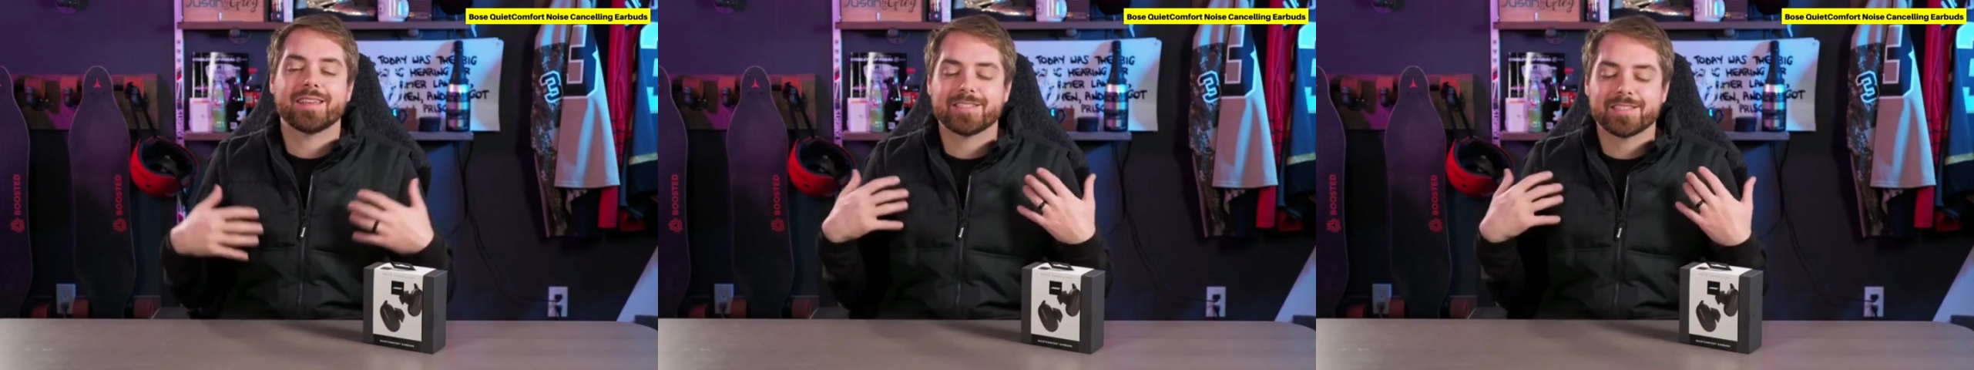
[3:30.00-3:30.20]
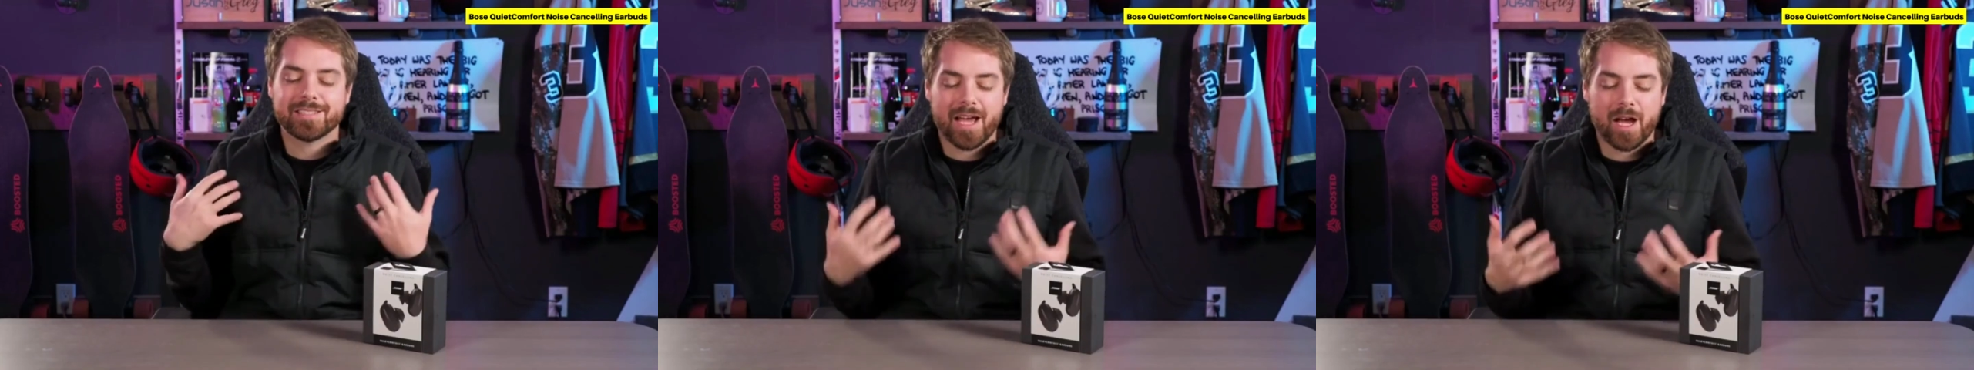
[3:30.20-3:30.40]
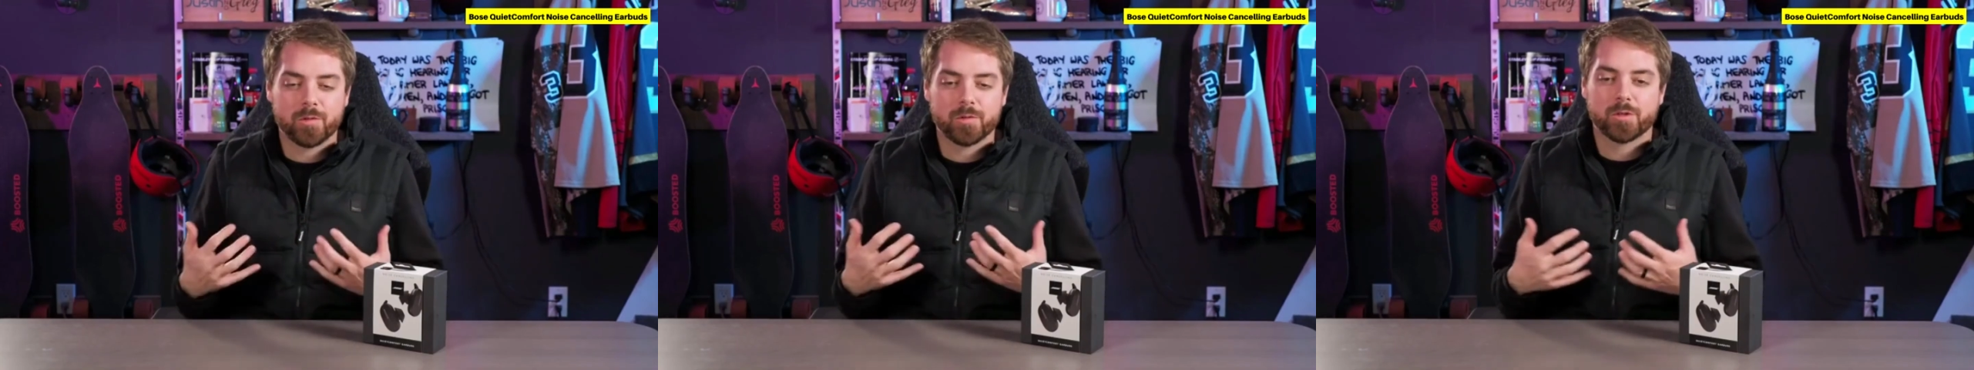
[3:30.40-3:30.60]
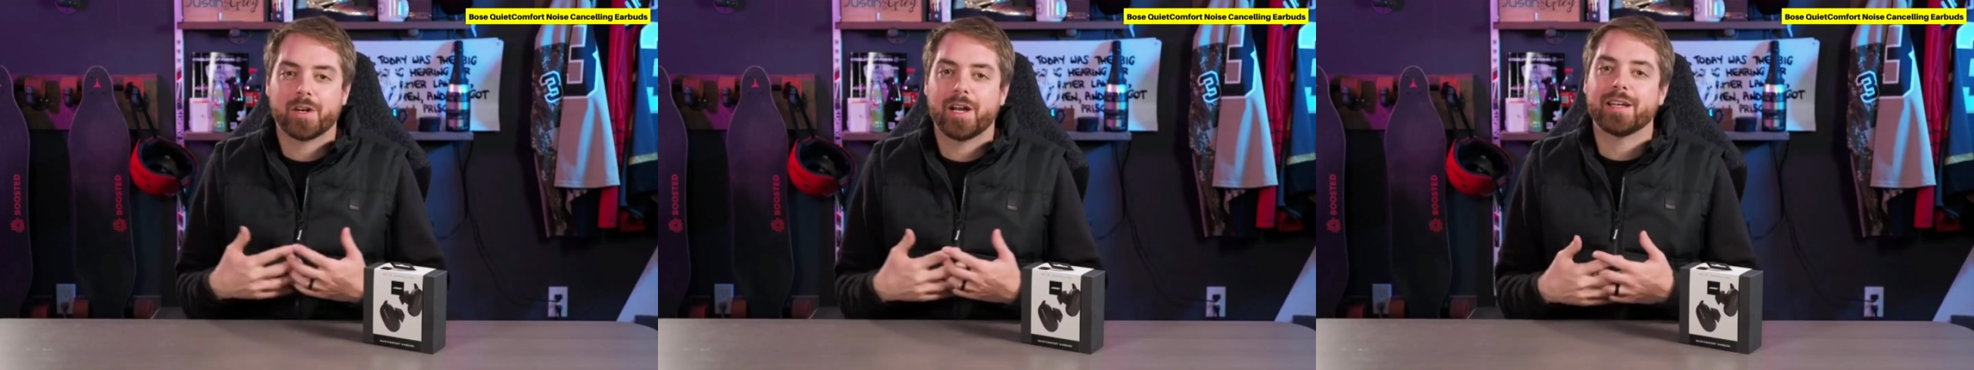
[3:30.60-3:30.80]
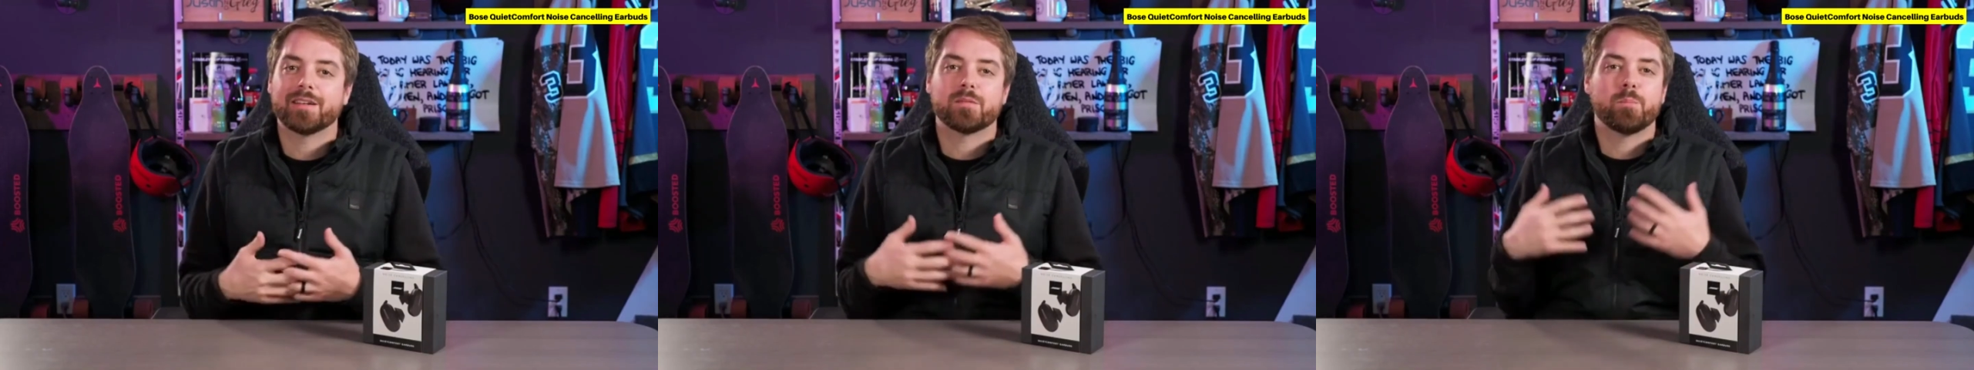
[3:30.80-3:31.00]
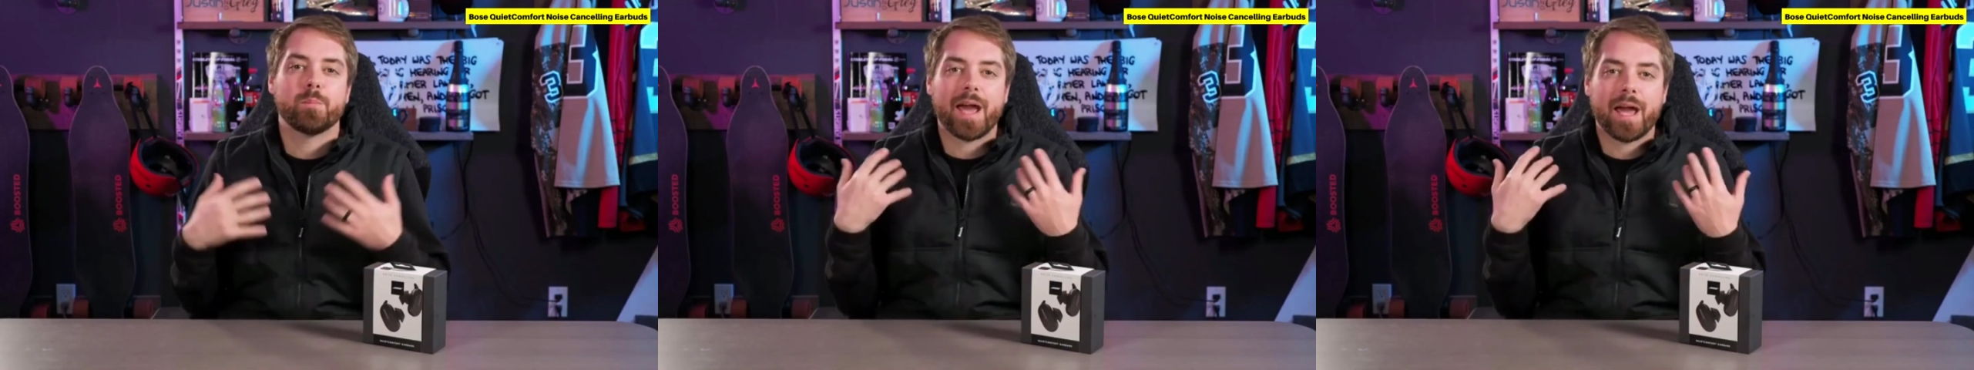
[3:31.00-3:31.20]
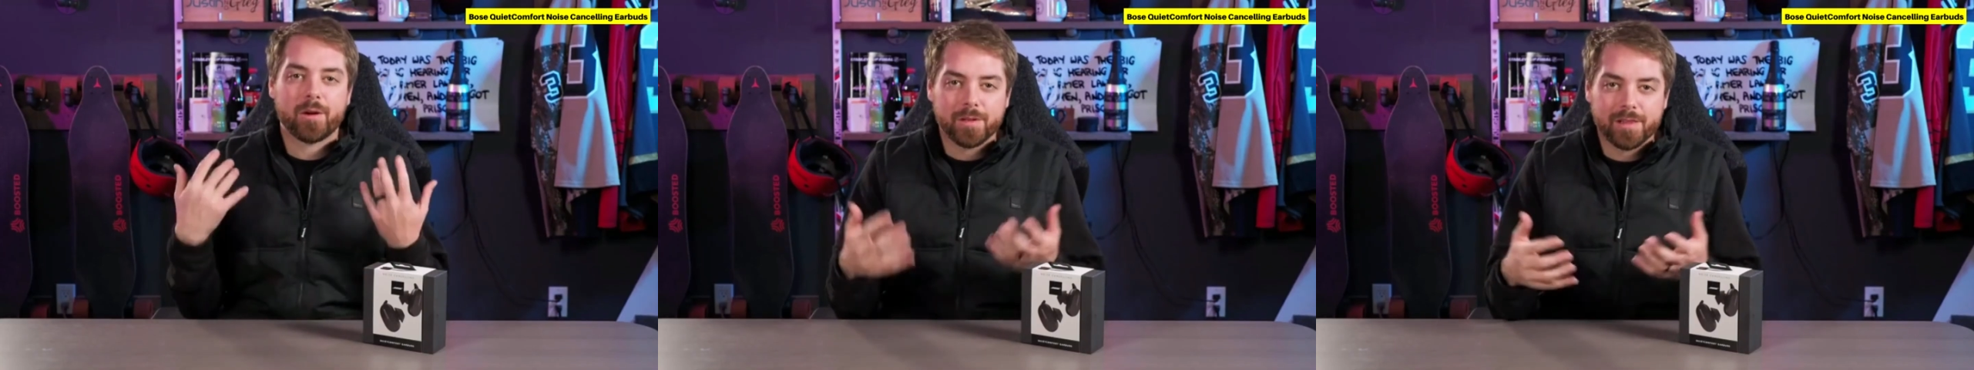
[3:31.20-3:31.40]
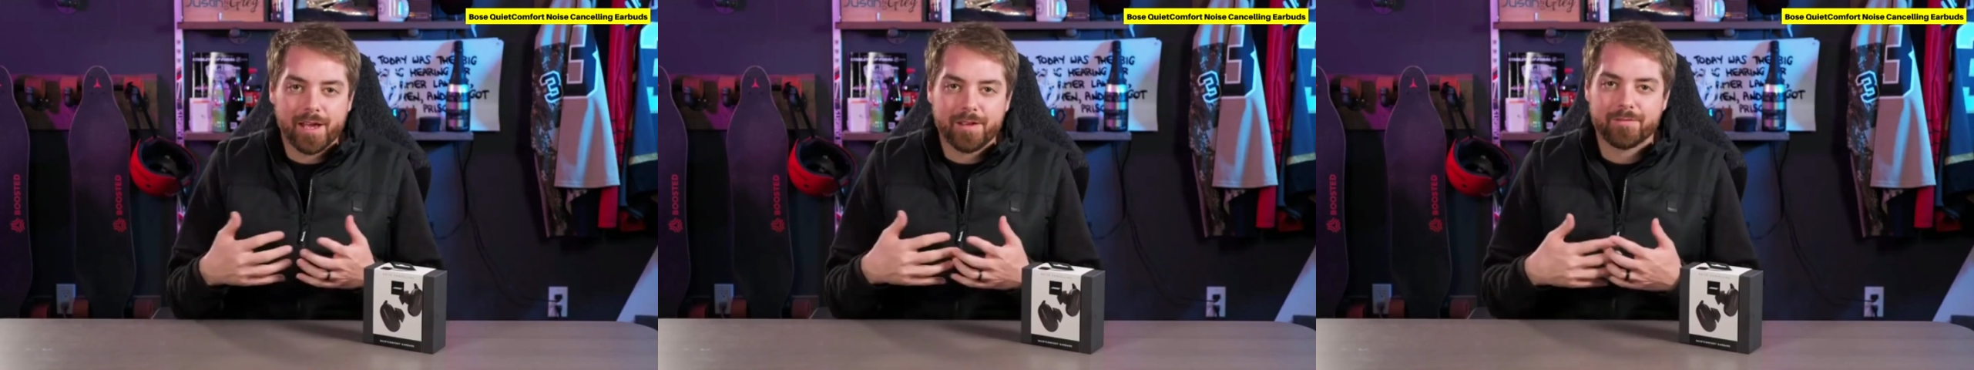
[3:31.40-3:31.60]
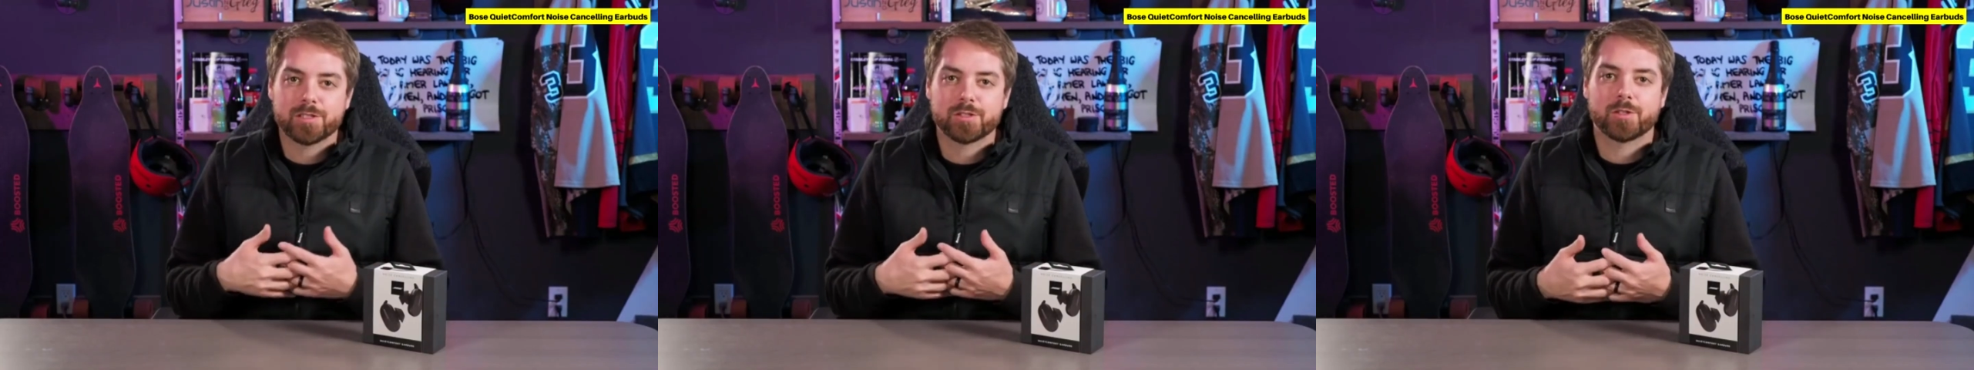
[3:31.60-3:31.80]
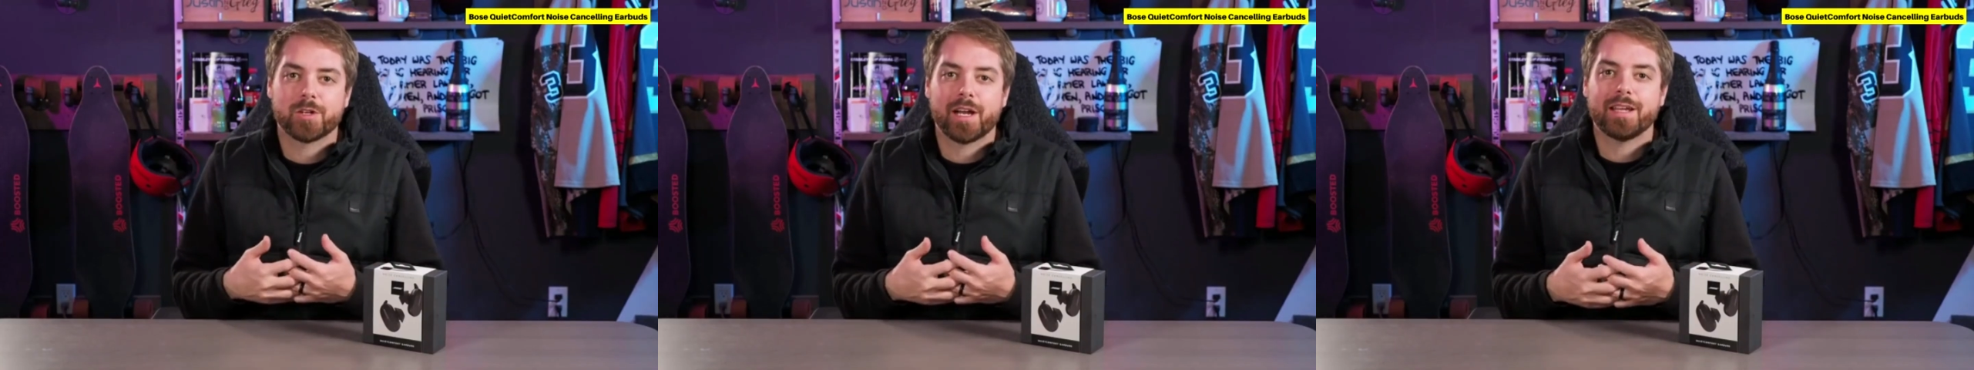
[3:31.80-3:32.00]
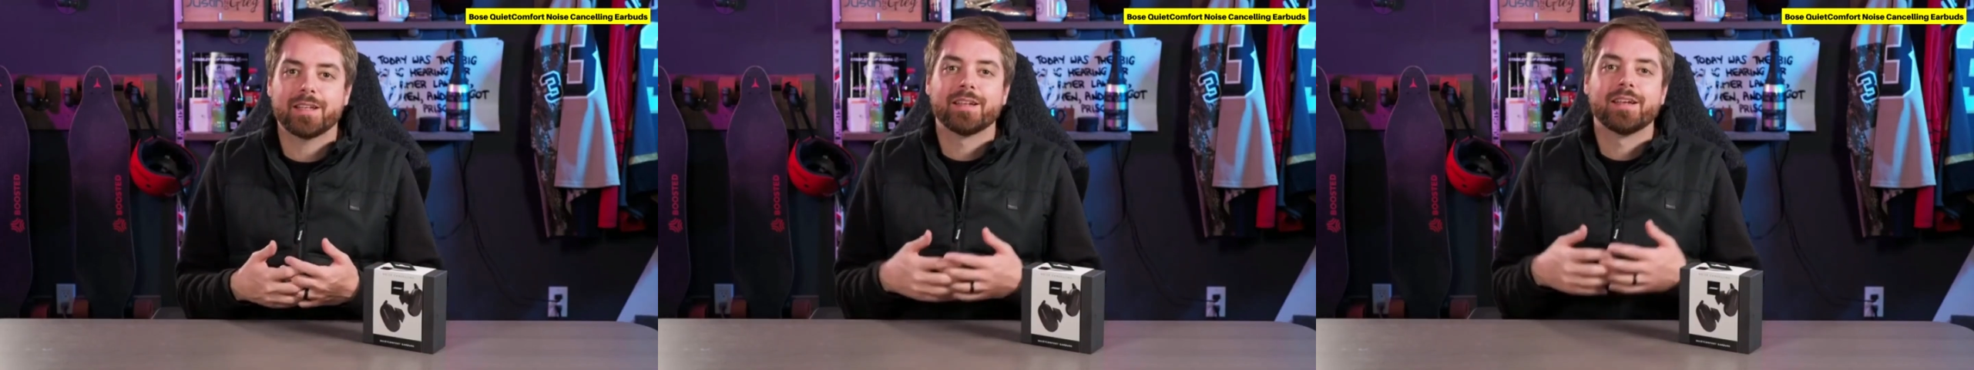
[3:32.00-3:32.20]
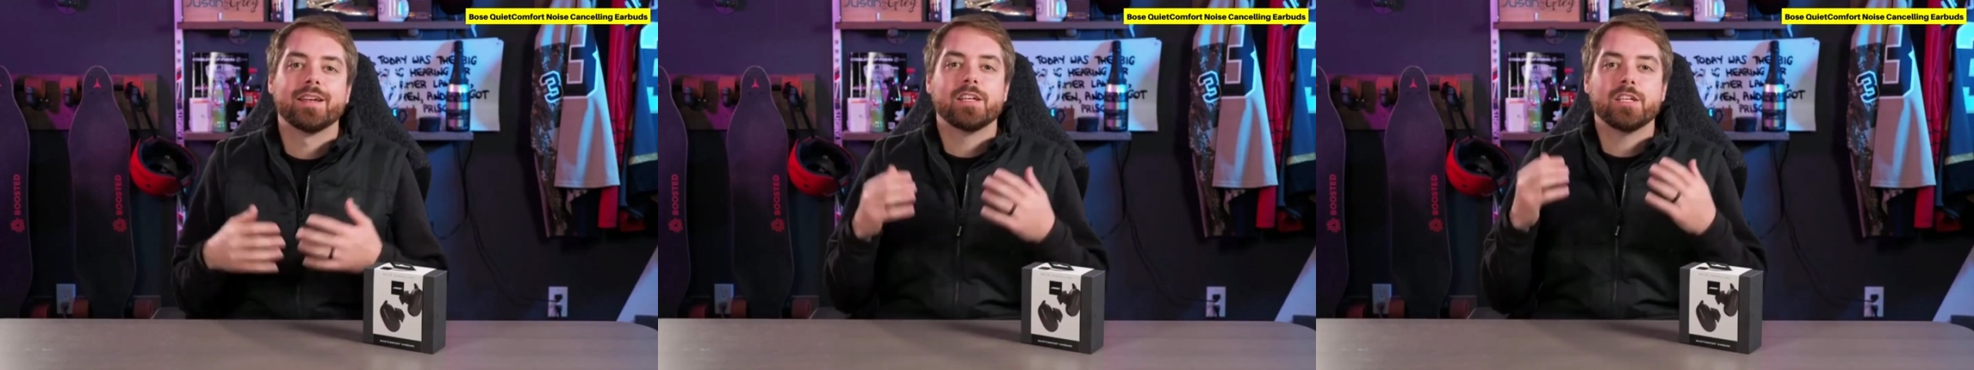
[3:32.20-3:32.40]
They sound great. Battery life is great.